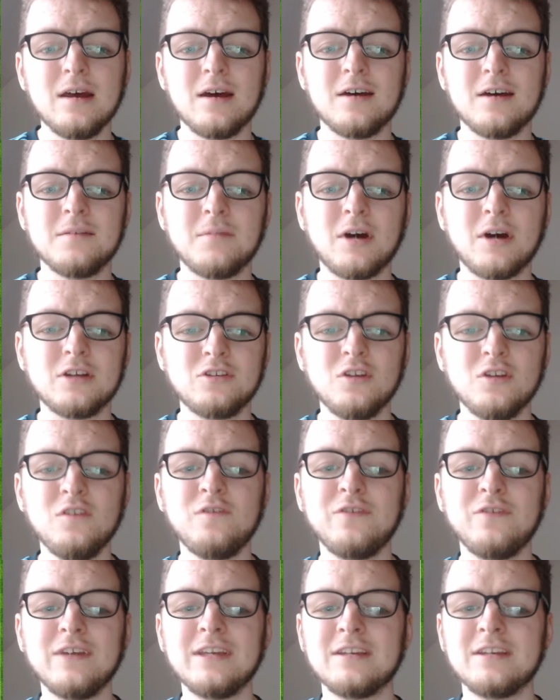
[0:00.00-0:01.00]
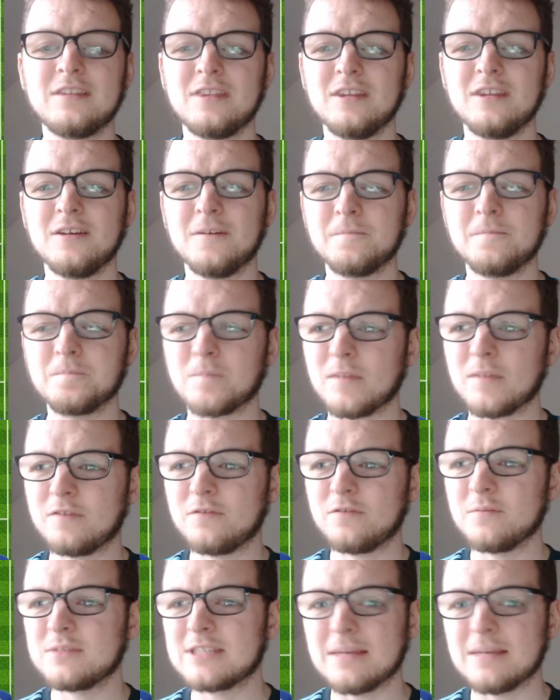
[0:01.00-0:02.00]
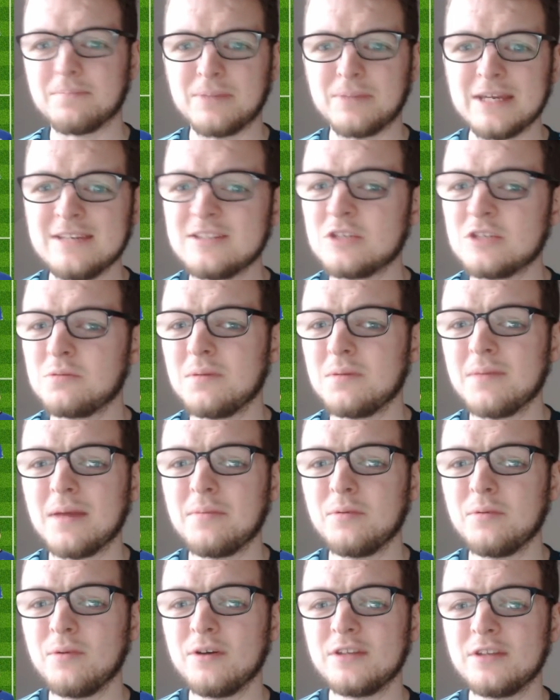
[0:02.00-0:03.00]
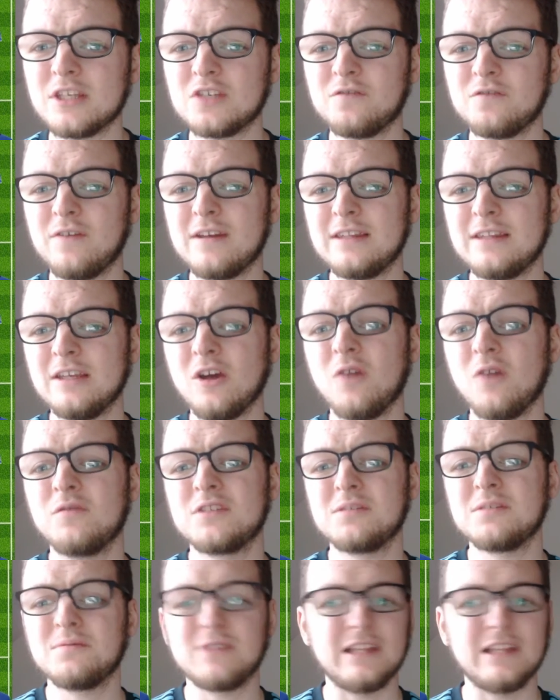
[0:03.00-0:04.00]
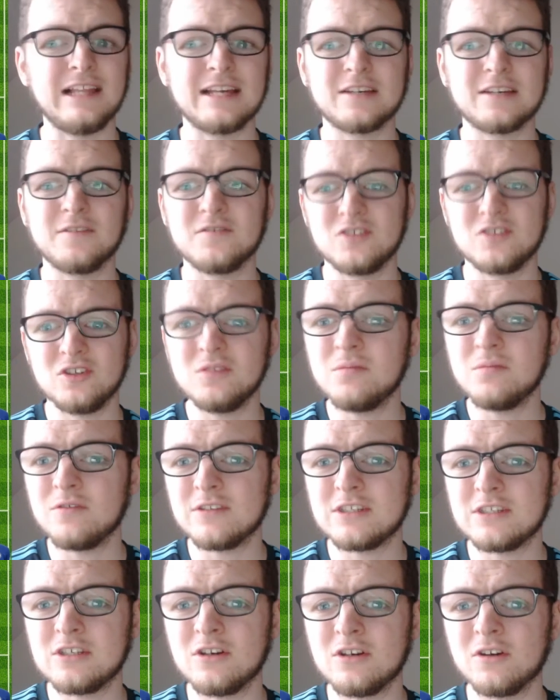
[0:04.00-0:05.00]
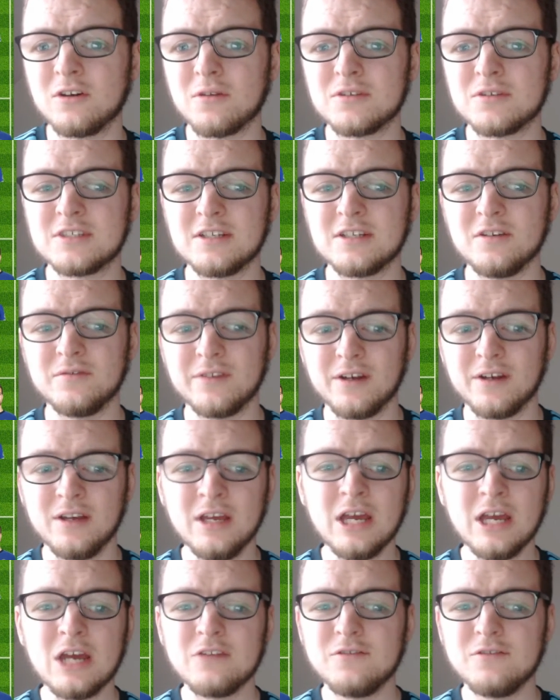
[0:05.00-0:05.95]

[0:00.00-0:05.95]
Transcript: I do think that from set pieces we maybe weren't as threatening, obviously with the lack of Zuma and Thiago Silva.